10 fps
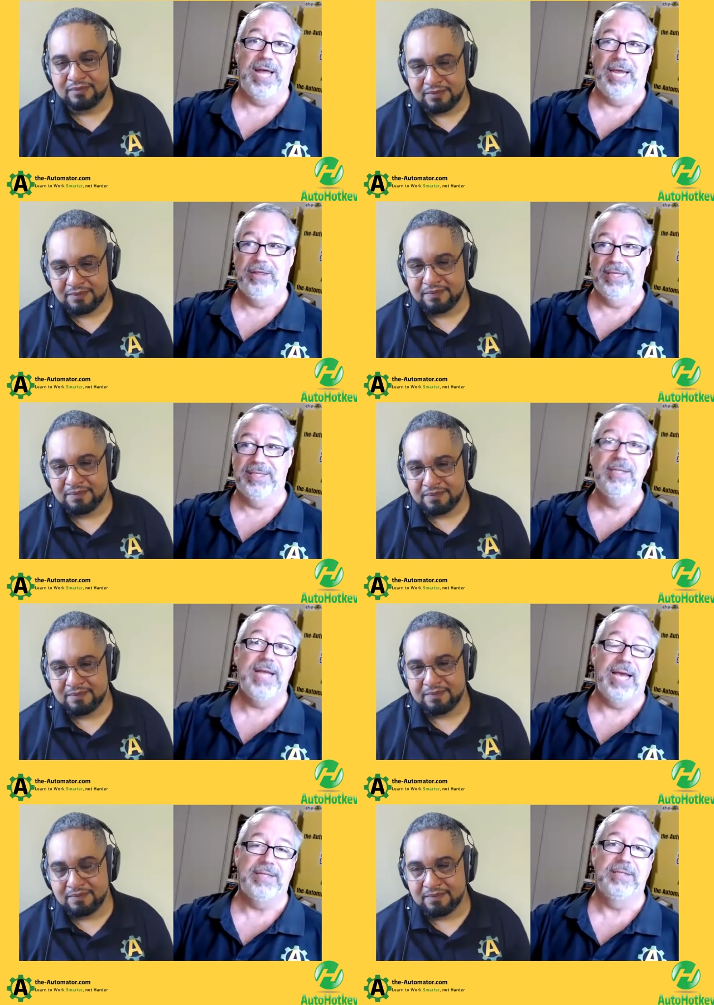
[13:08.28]
Speaker 1: like the
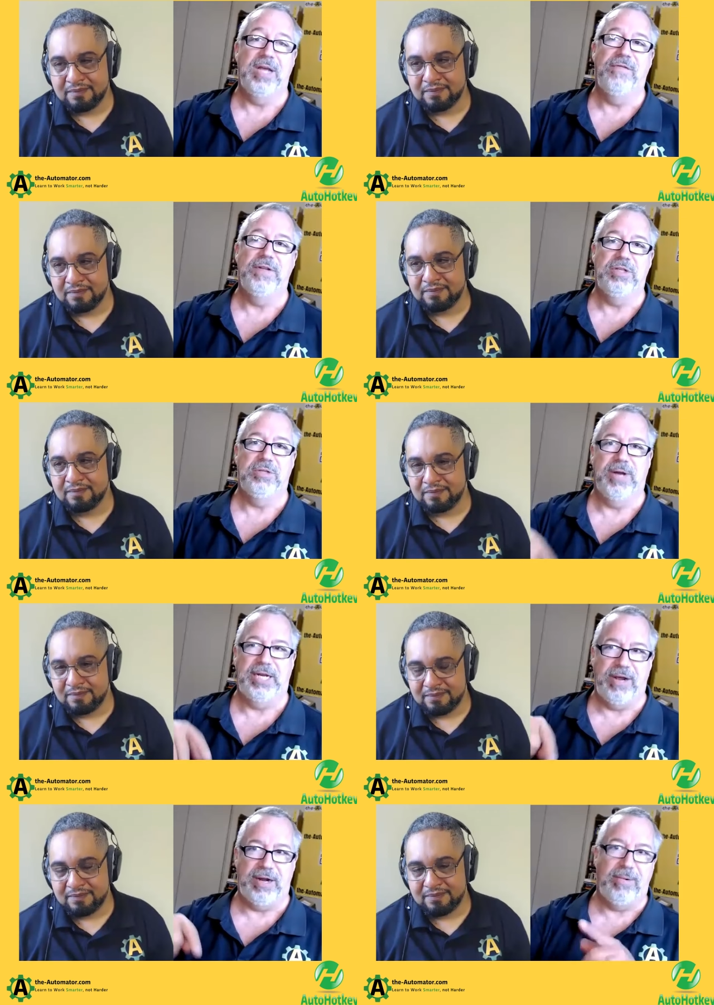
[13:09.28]
syntax itself. It's just when
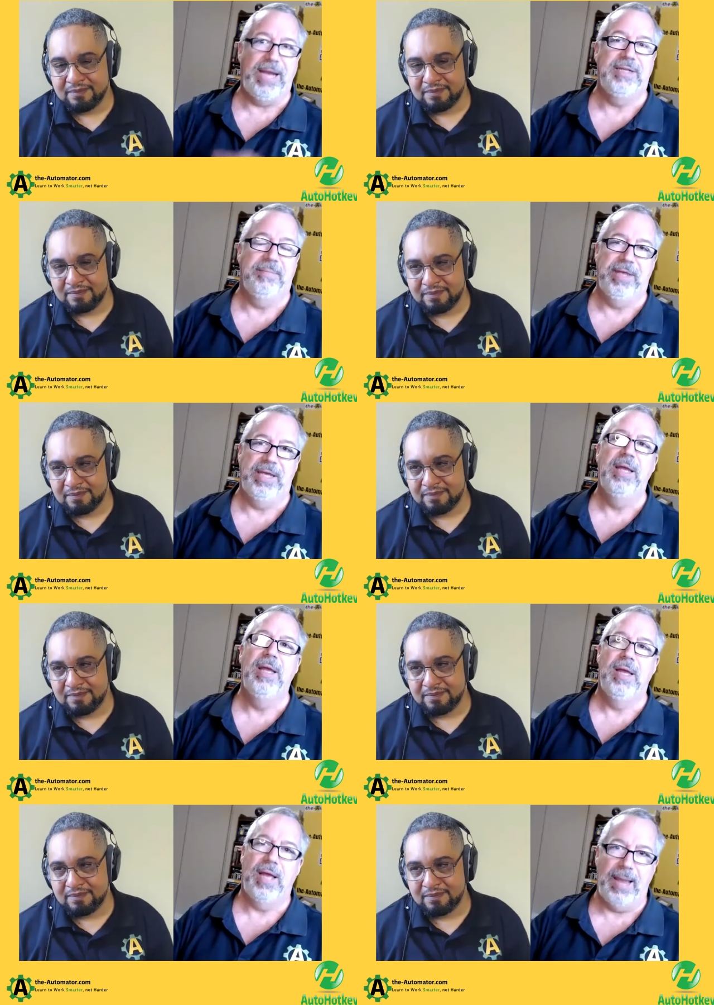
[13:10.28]
I try to write something,
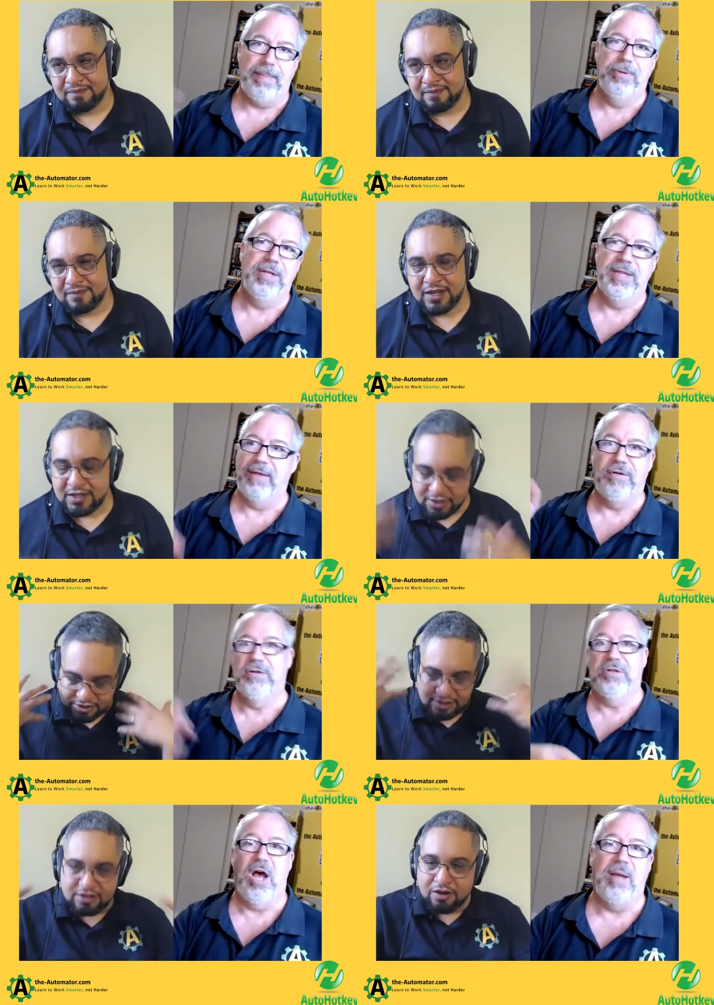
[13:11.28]
I put in that
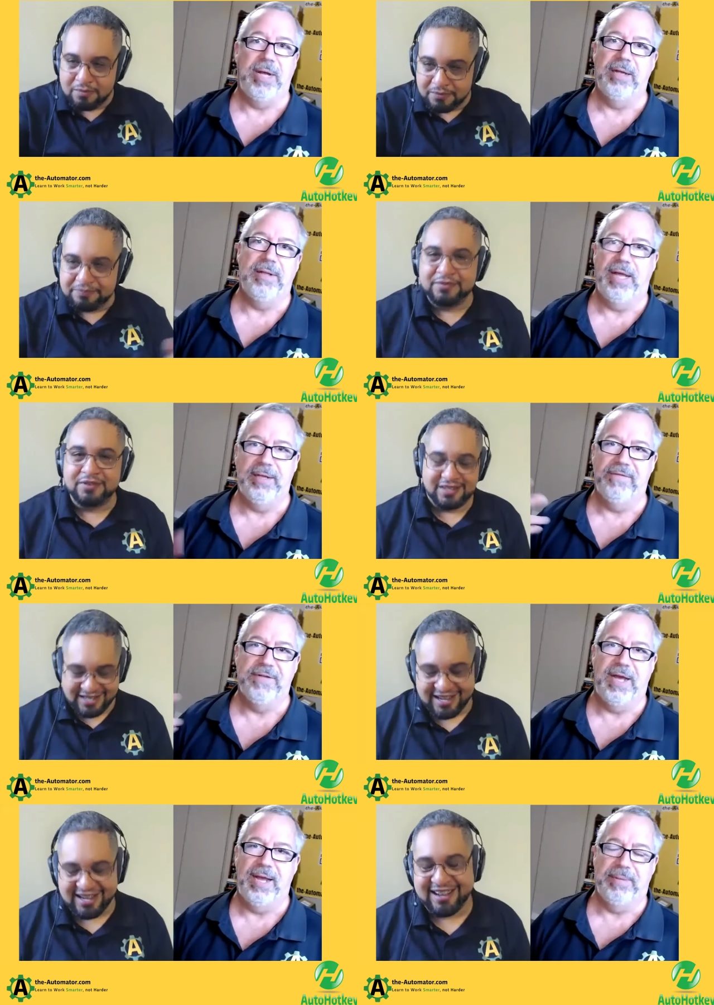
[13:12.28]
first comma come. like
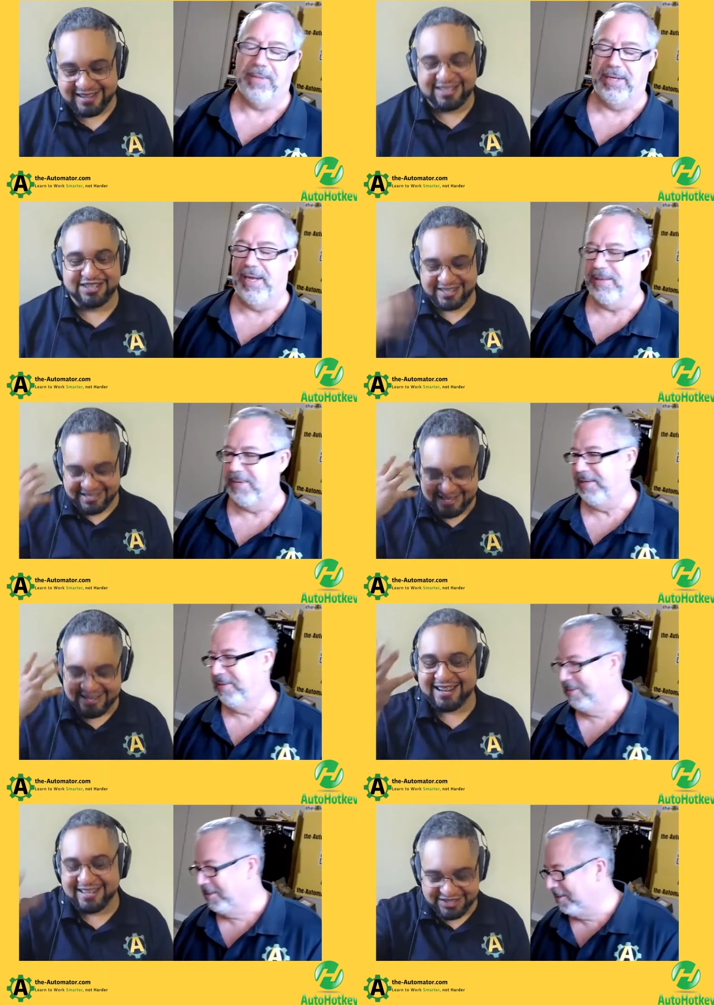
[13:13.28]
every yeah, time. It doesn't,
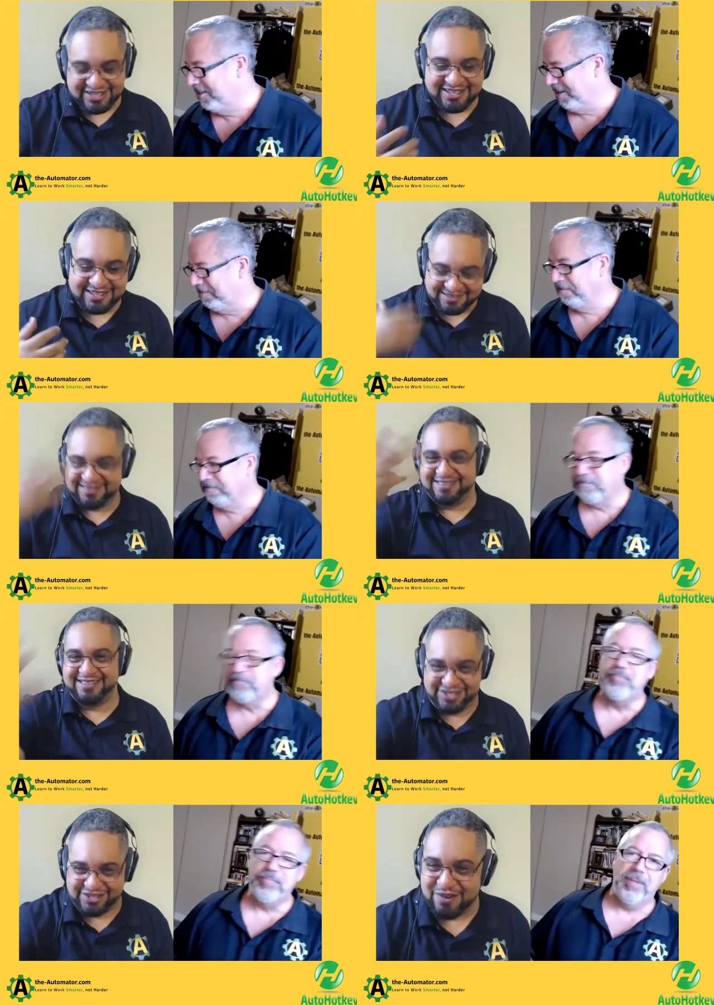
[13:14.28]
yeah, it
Speaker 2: doesn't
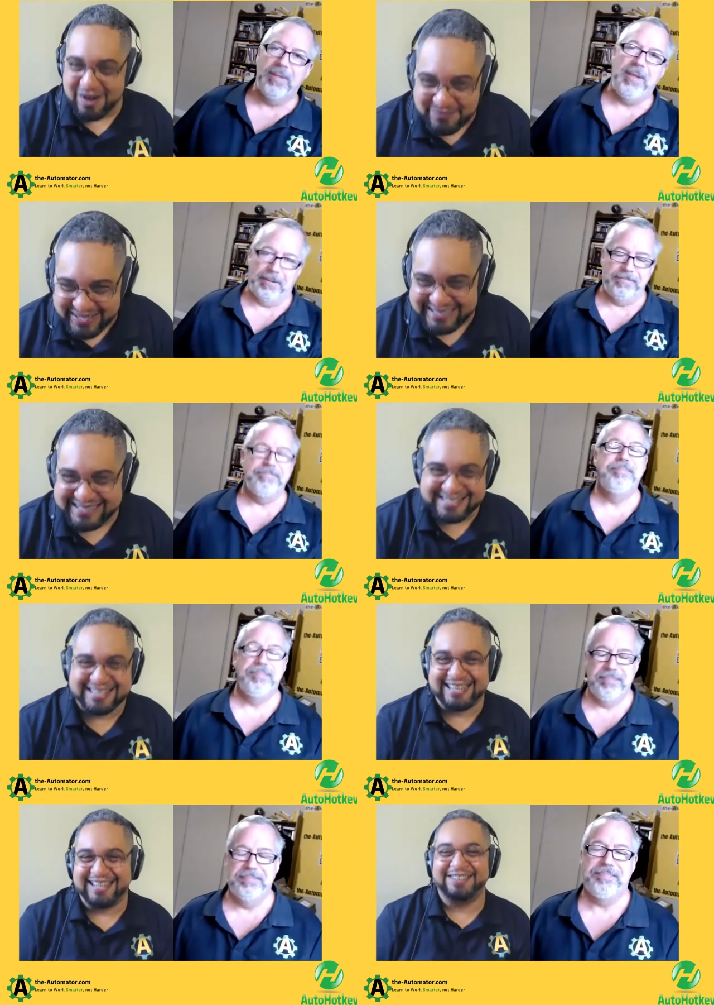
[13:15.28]
show up yeah. as
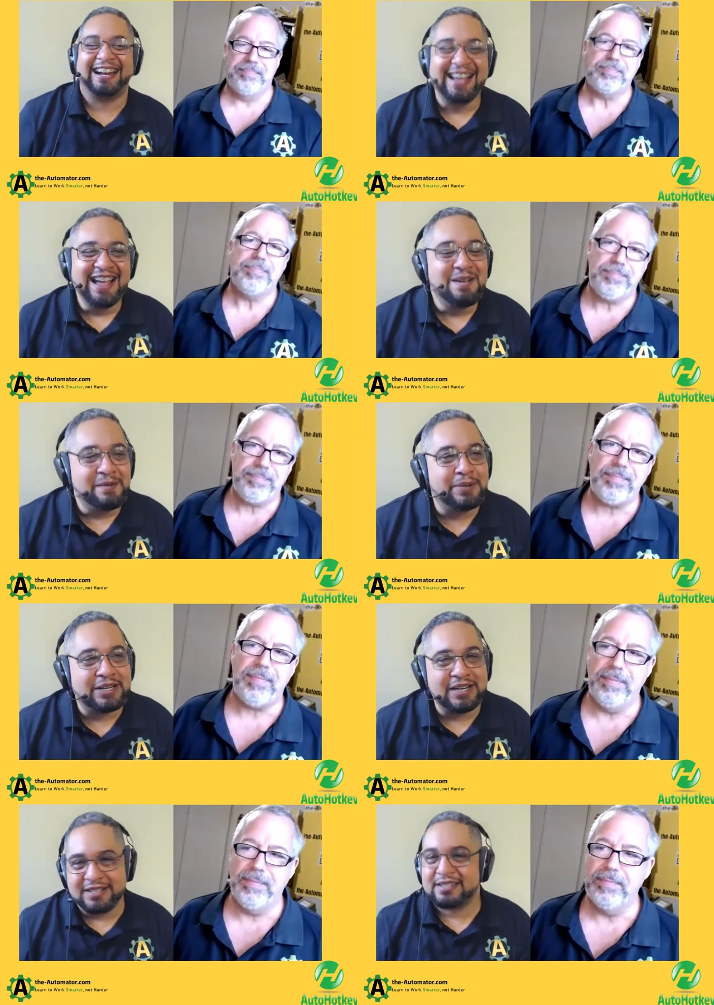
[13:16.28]
easily, right? But
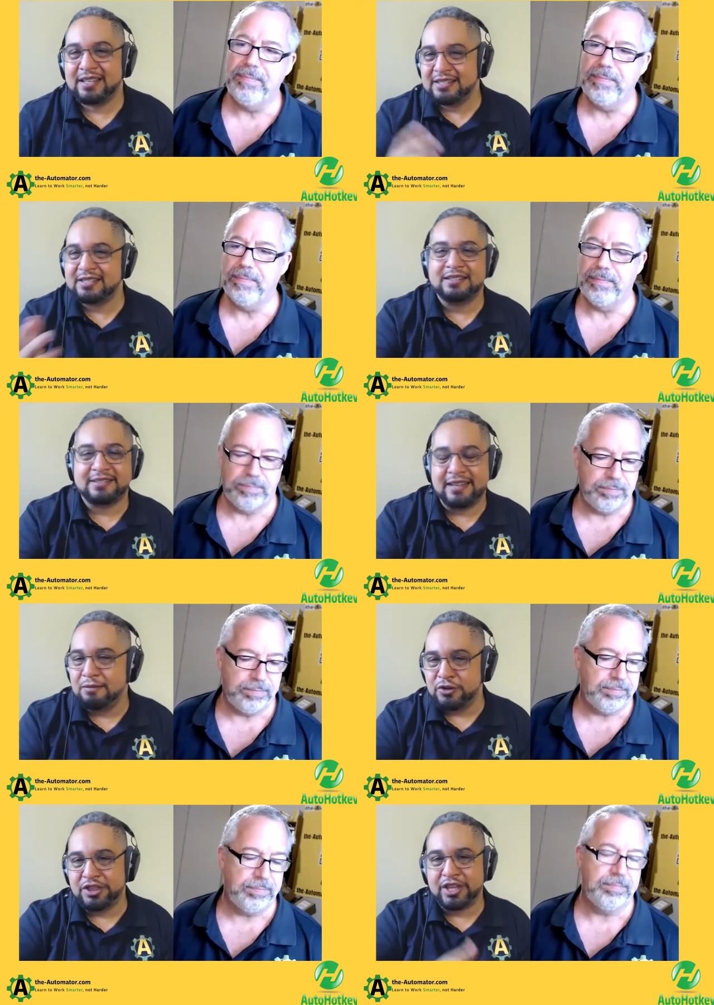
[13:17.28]
it is is the
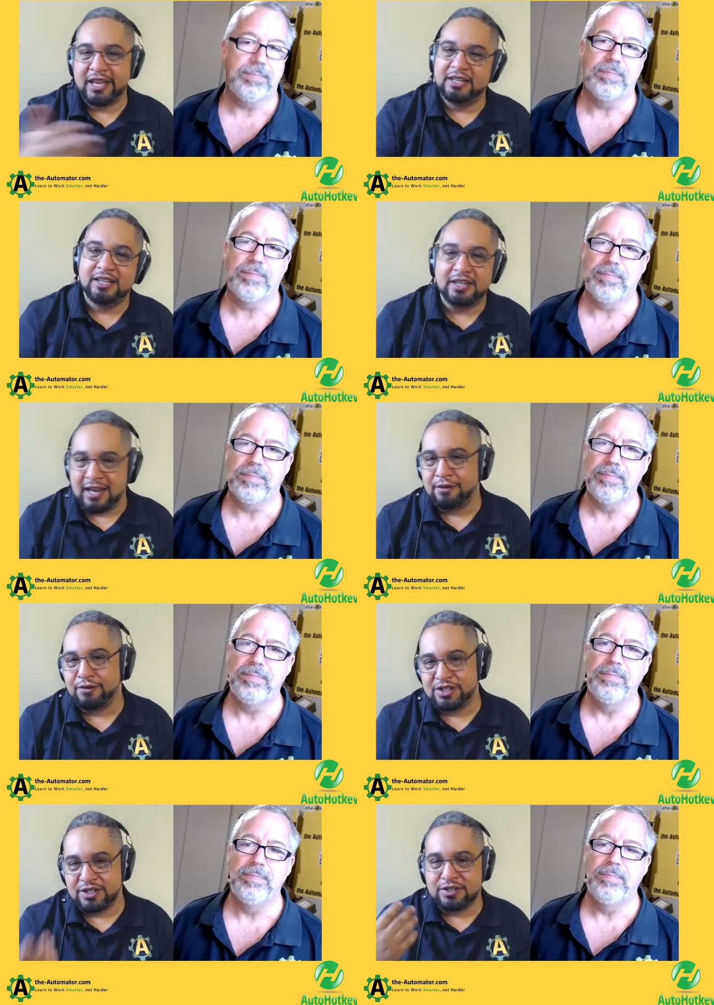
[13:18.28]
same with any
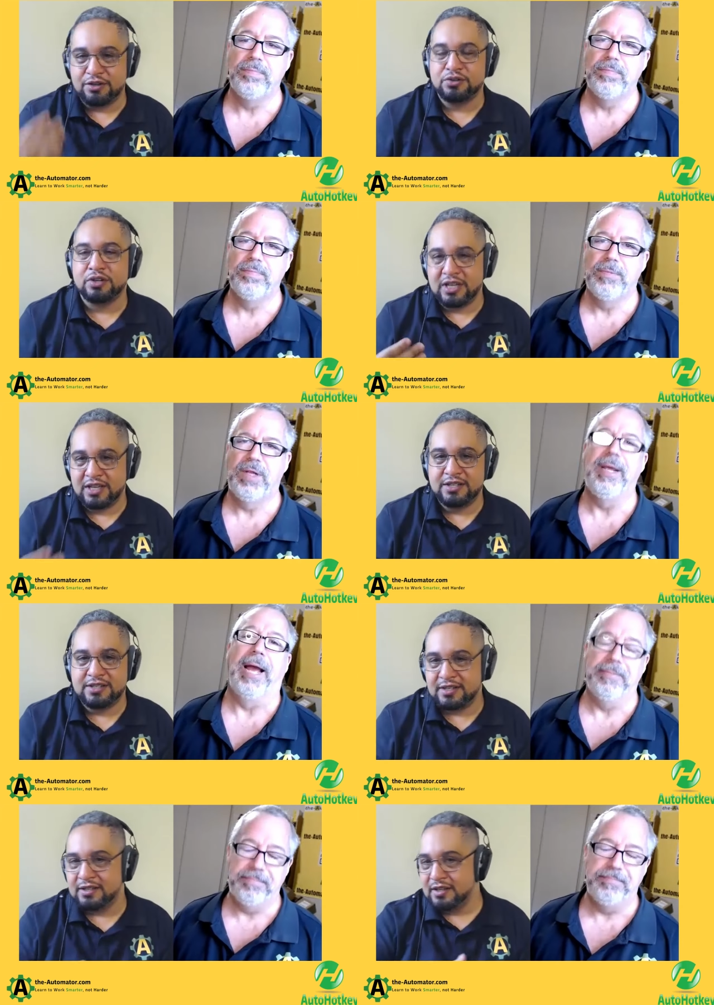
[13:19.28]
language. It's usually easy. Yeah.